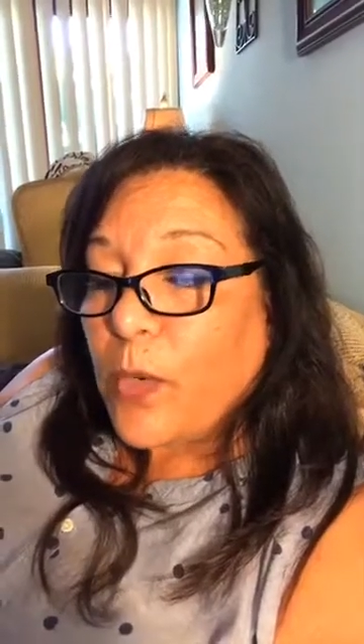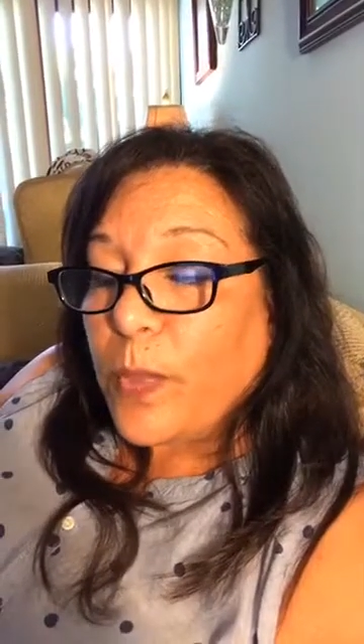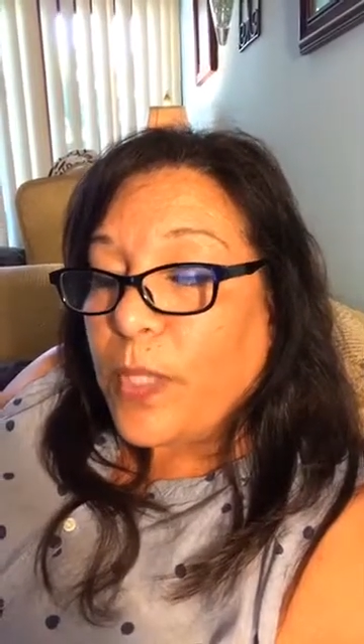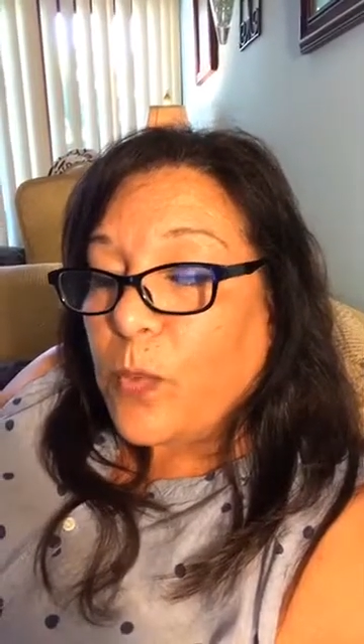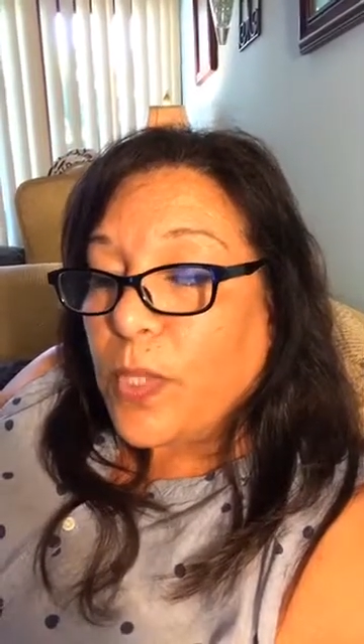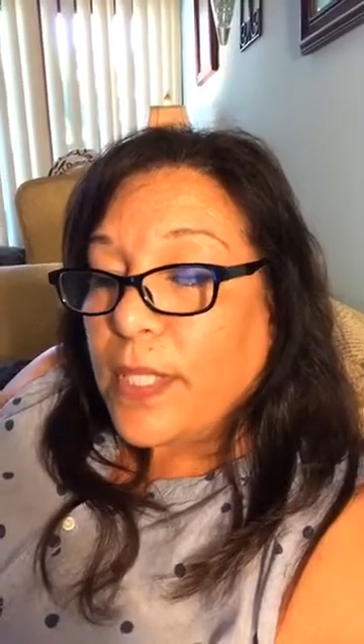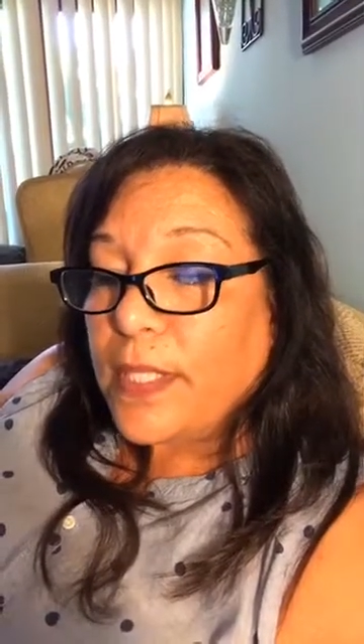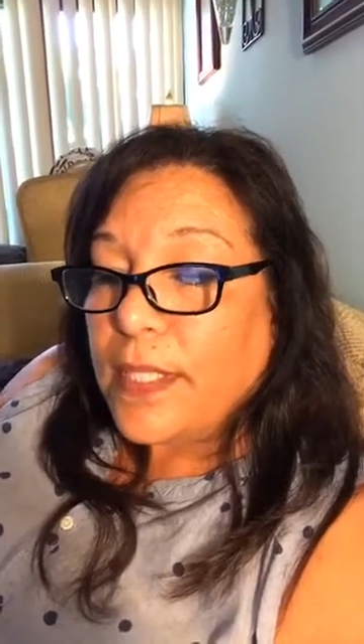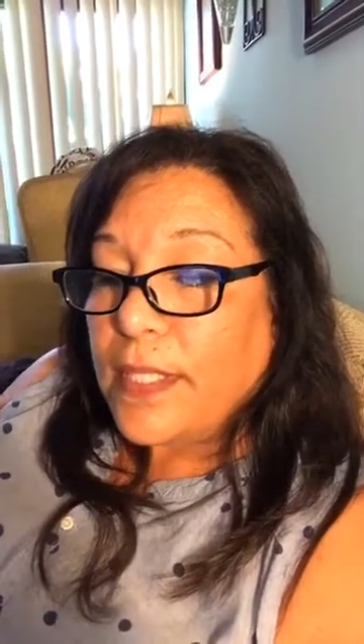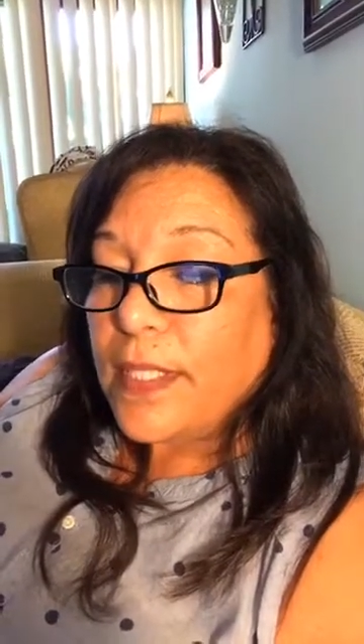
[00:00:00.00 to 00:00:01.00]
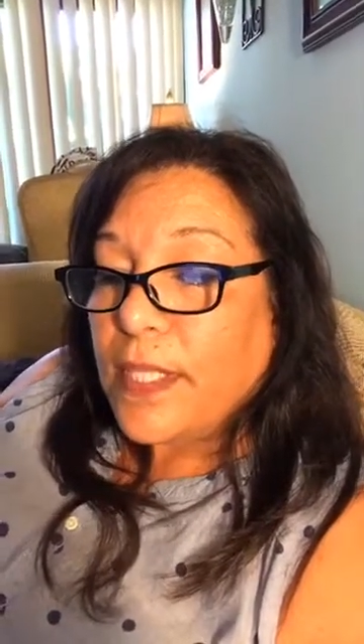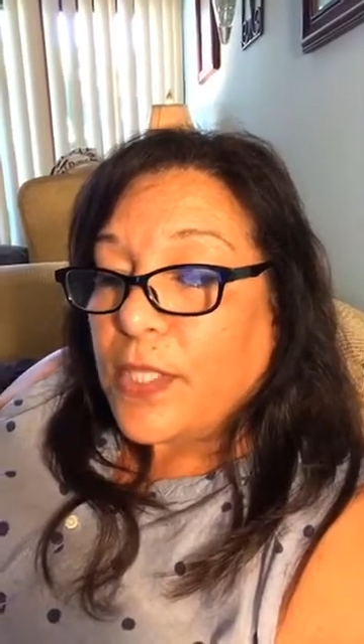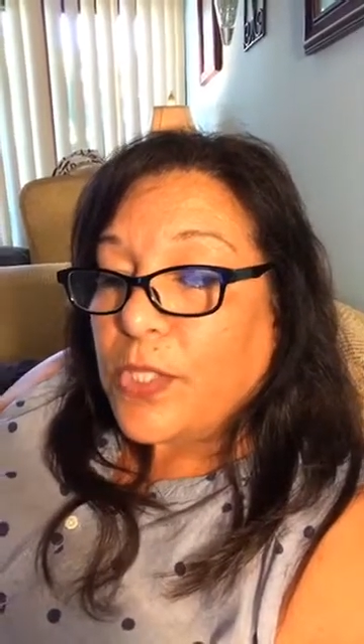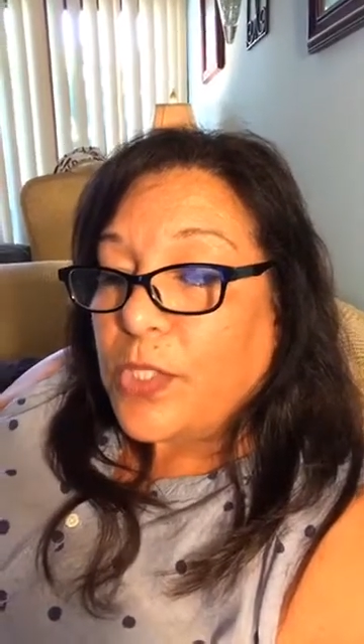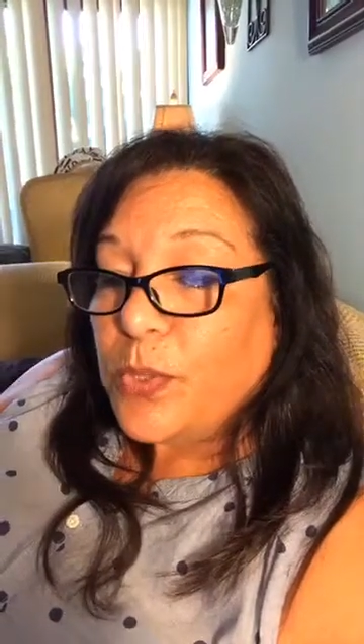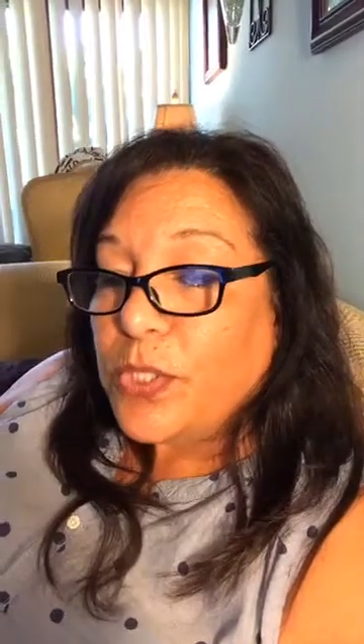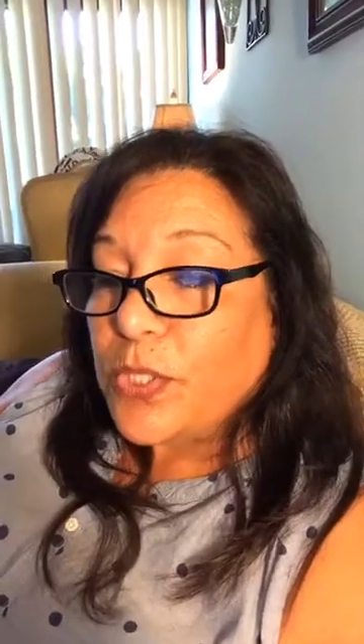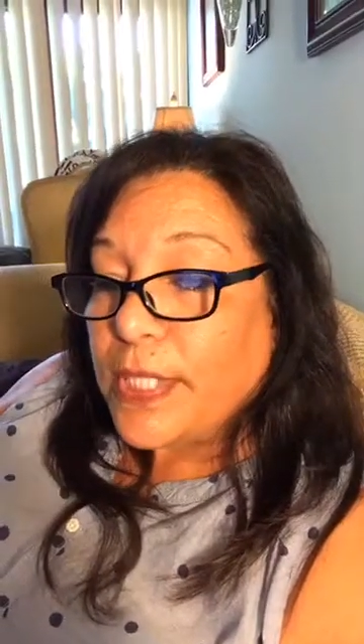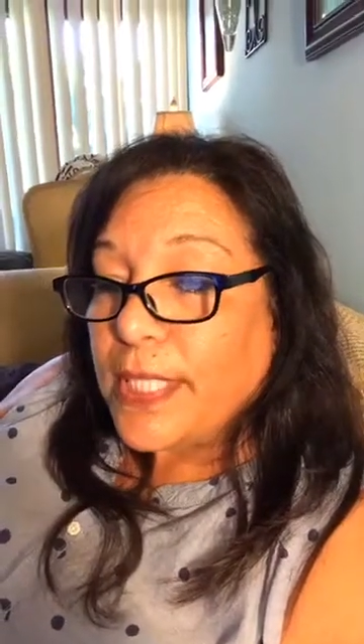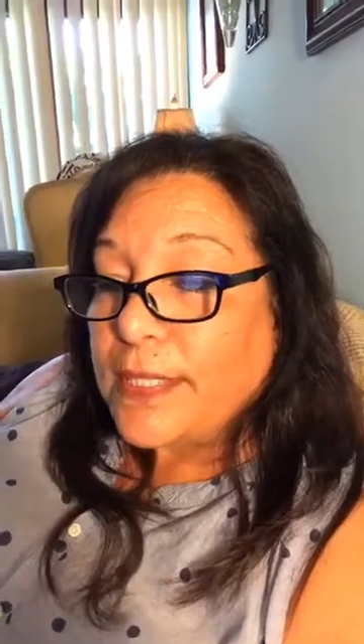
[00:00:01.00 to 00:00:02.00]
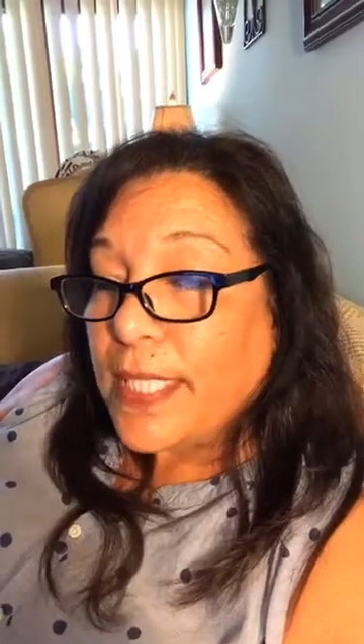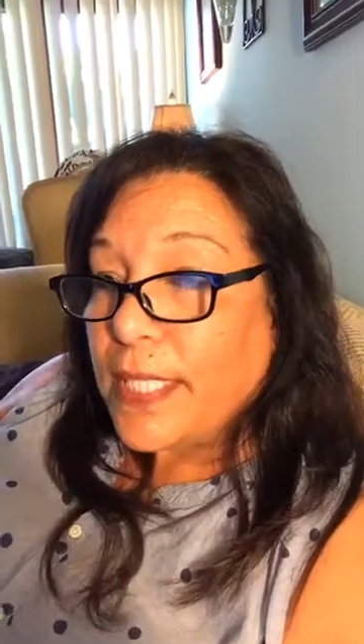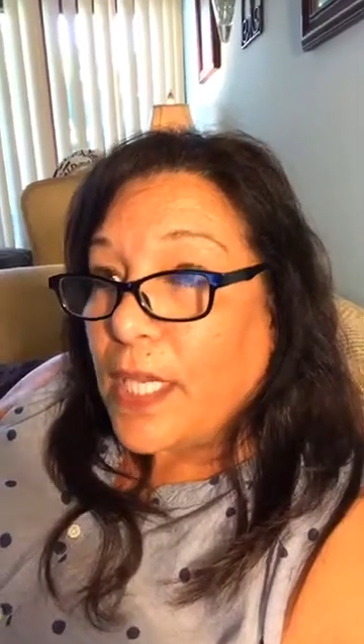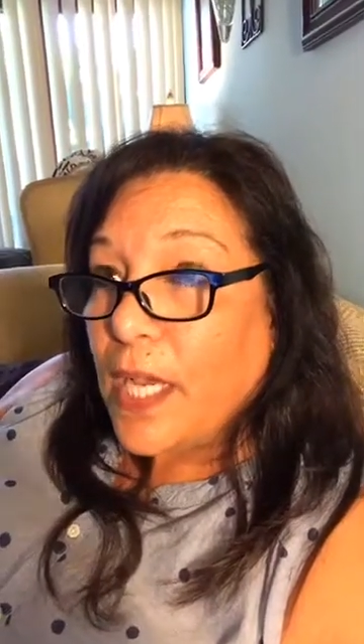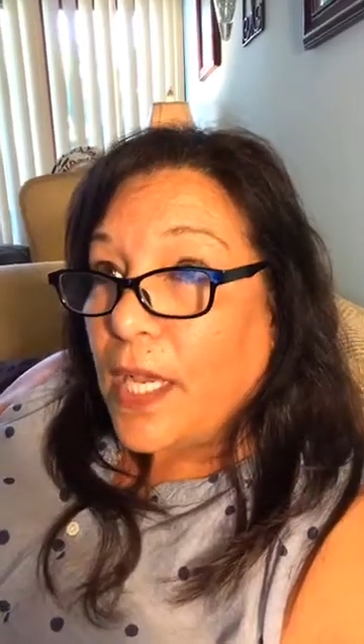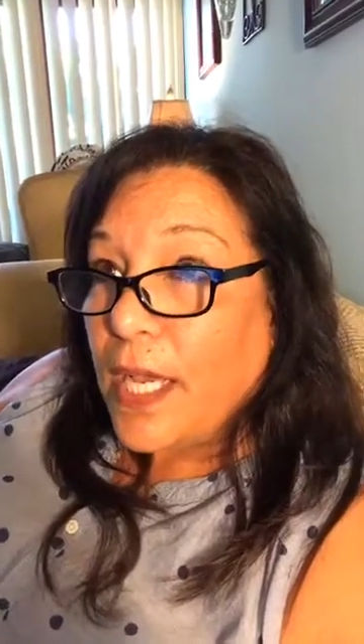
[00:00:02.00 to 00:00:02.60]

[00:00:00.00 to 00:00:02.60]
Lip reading: where we would do certain things like